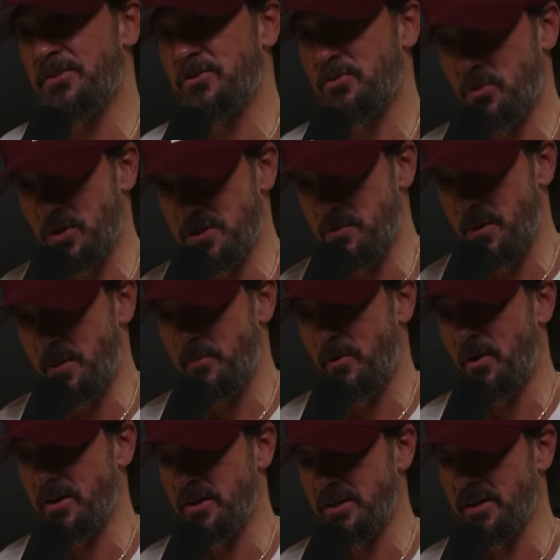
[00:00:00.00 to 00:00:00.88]
towards my
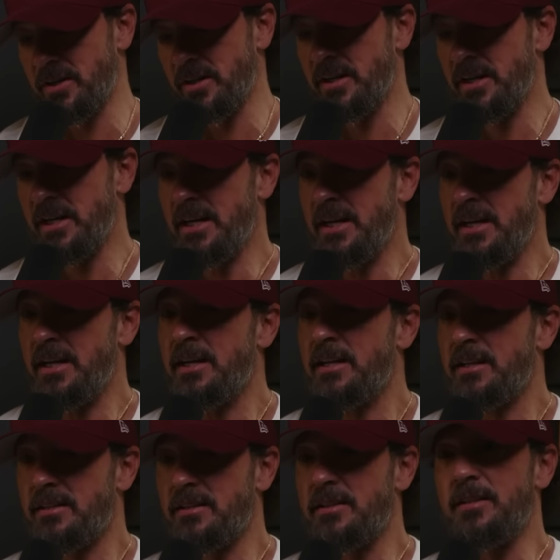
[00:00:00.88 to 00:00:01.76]
partner,
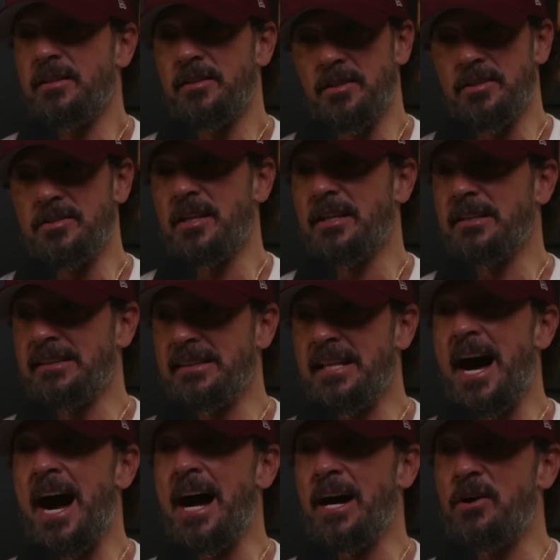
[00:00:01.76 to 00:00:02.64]
there's a
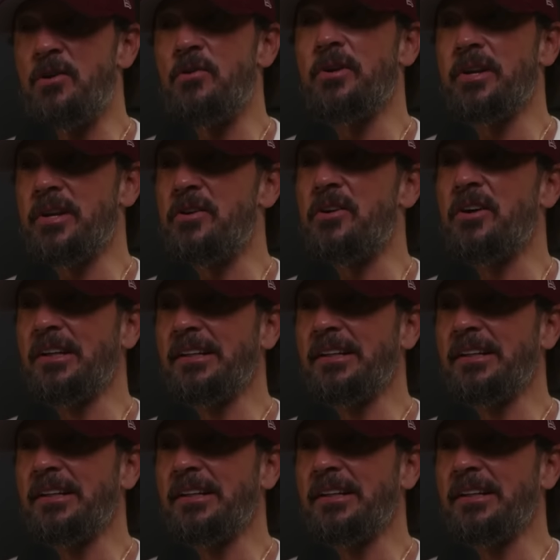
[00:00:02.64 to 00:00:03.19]
lot going on.